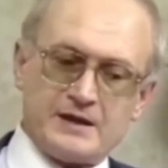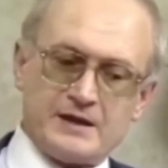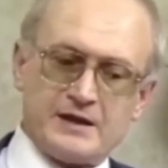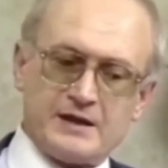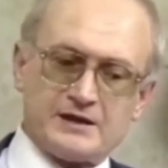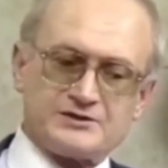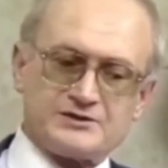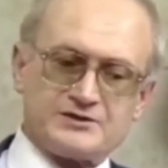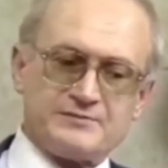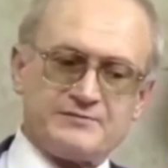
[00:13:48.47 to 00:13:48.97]

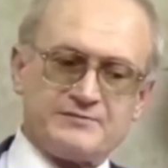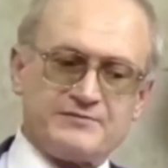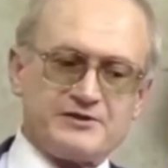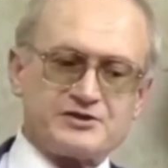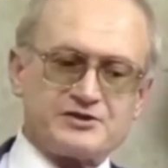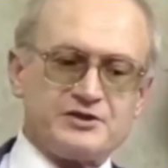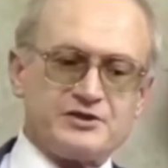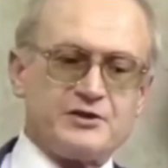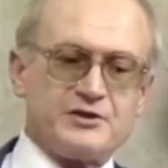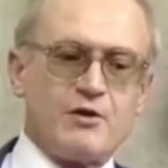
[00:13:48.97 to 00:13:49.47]
uh,
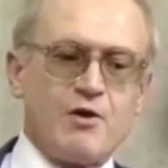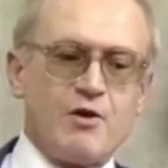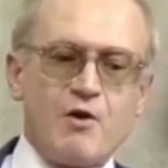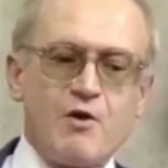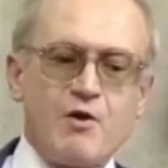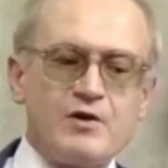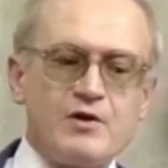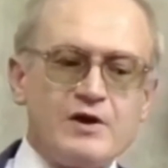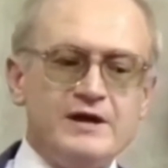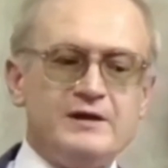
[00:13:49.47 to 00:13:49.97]
subversion
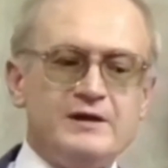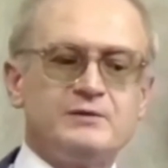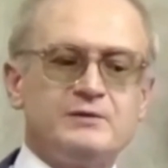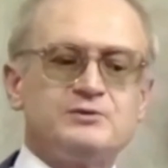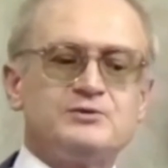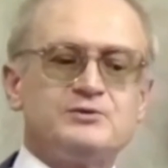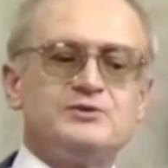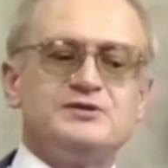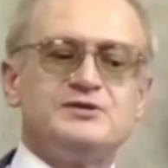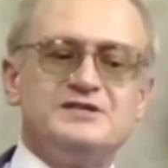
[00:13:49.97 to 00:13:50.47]

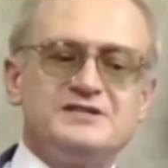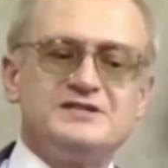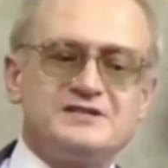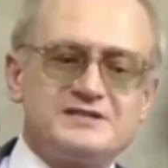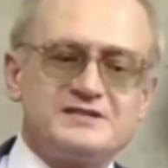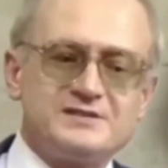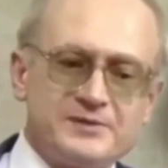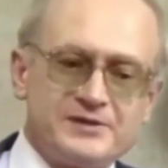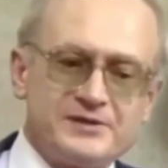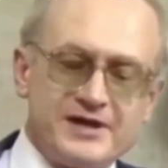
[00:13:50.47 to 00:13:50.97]
only to
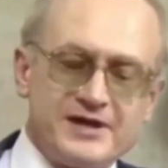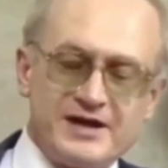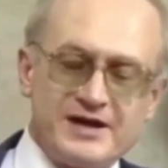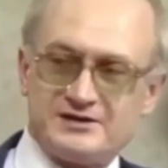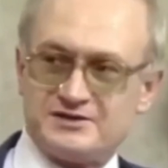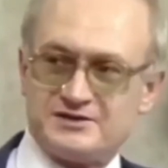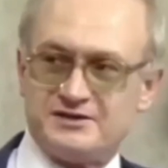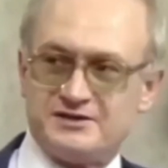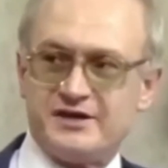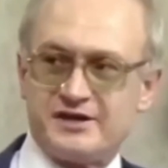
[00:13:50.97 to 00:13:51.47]

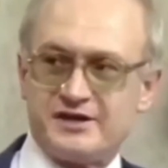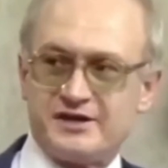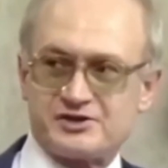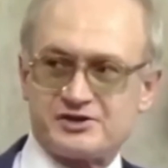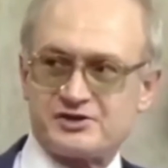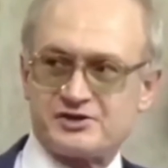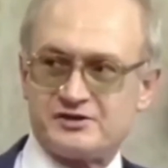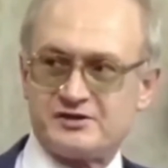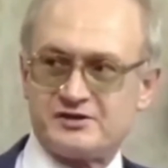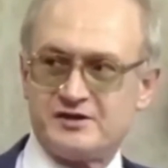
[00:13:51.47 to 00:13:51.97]
destabilize the
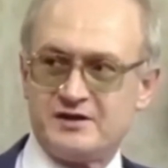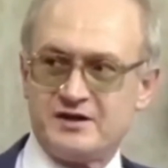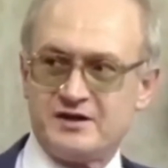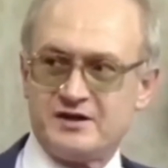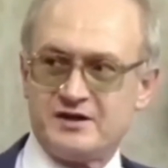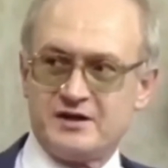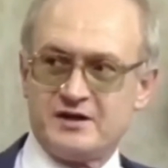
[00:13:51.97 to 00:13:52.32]
nation.